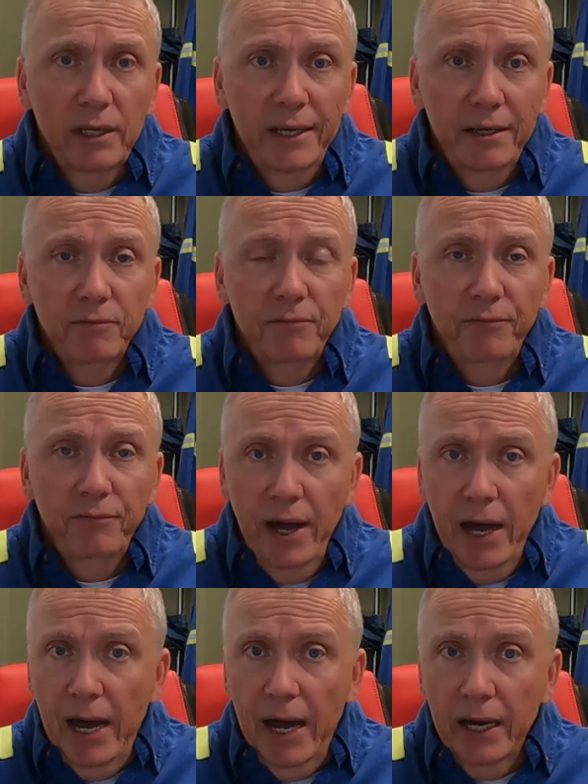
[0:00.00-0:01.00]
In
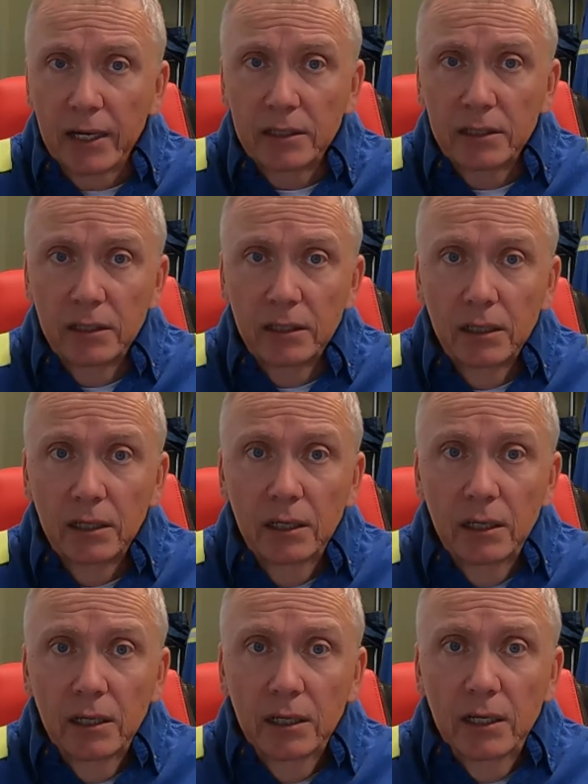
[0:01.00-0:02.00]
fact,
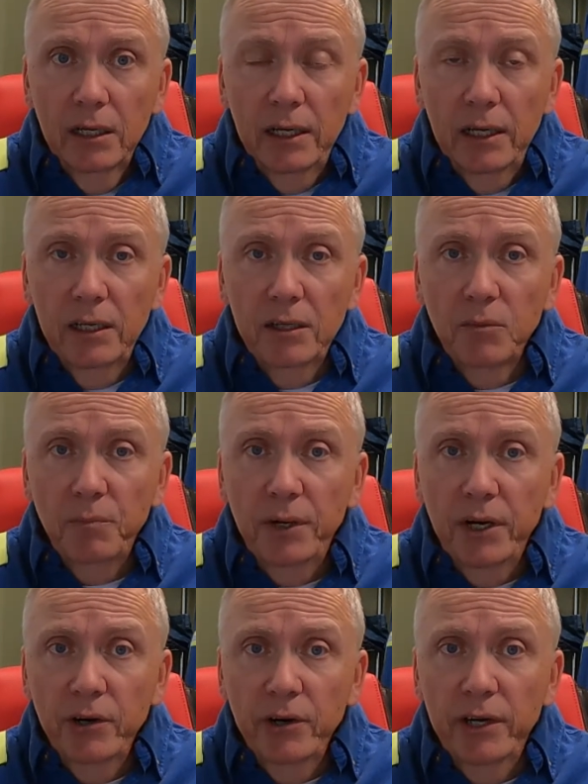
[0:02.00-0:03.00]
in the
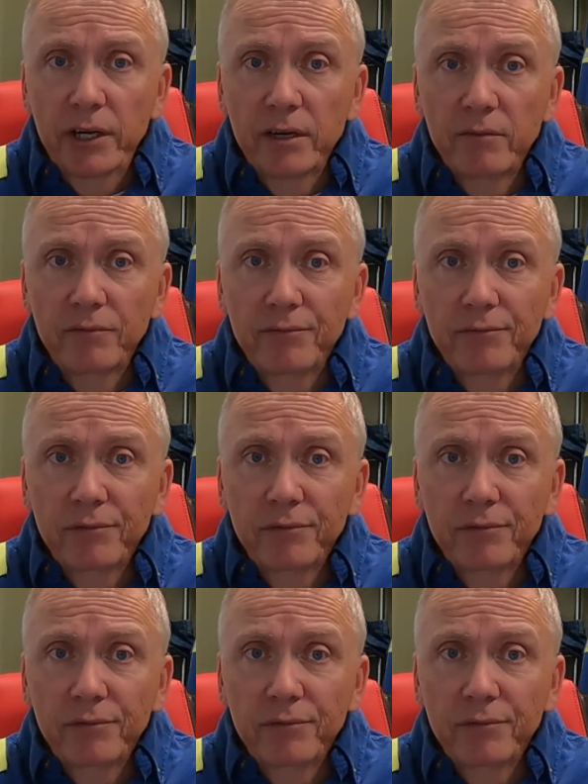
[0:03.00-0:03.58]
period of